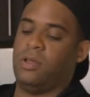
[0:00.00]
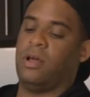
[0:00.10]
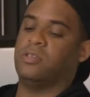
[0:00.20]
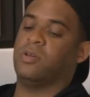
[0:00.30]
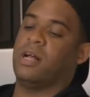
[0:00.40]
and I
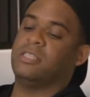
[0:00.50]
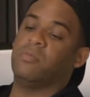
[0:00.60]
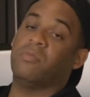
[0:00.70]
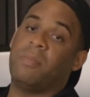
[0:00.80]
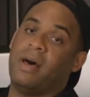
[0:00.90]
also got
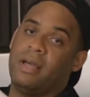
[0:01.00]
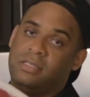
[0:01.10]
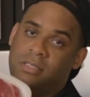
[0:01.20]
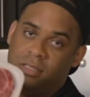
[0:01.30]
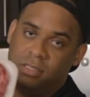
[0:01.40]
some
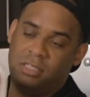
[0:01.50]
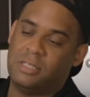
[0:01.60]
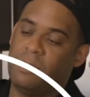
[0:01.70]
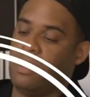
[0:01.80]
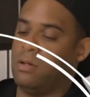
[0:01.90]
ribeyes. This is
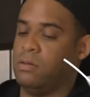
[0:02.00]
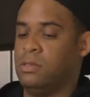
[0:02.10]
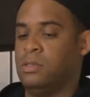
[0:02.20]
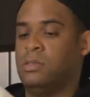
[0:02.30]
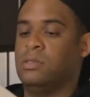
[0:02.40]
about
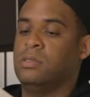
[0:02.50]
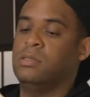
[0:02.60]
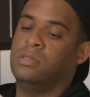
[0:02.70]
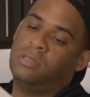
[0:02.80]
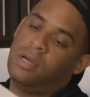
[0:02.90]

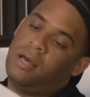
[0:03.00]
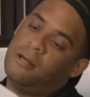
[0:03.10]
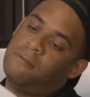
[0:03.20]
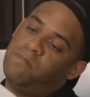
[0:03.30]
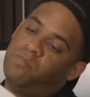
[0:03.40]

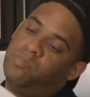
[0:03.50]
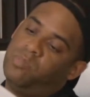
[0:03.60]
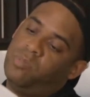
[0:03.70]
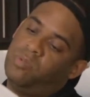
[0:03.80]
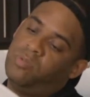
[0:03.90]

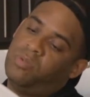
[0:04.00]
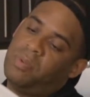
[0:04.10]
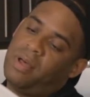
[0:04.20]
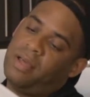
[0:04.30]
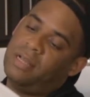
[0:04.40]

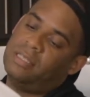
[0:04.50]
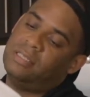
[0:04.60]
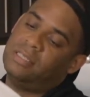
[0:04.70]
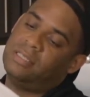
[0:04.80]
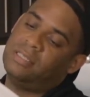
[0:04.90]

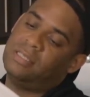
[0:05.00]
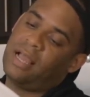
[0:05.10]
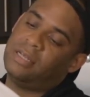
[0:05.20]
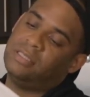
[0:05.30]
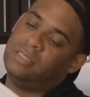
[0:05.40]
ribeyes. It's
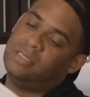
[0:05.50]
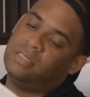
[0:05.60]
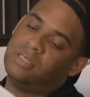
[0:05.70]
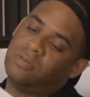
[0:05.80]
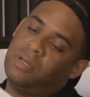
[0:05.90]

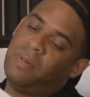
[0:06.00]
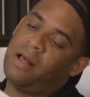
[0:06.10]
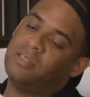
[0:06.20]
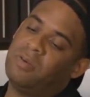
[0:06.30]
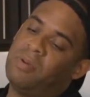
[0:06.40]
actually 3
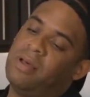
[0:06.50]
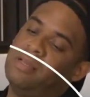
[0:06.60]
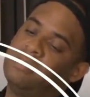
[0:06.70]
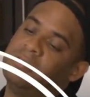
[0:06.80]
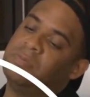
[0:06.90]
pounds
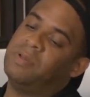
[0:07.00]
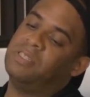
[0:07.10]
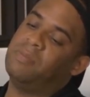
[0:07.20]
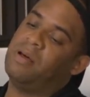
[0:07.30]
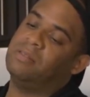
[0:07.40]
ribeyes, and it was
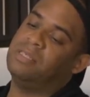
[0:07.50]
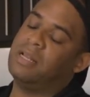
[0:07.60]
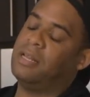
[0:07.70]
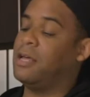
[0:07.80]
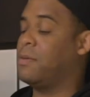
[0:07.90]
basically about
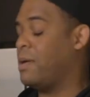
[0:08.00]
$10.99 a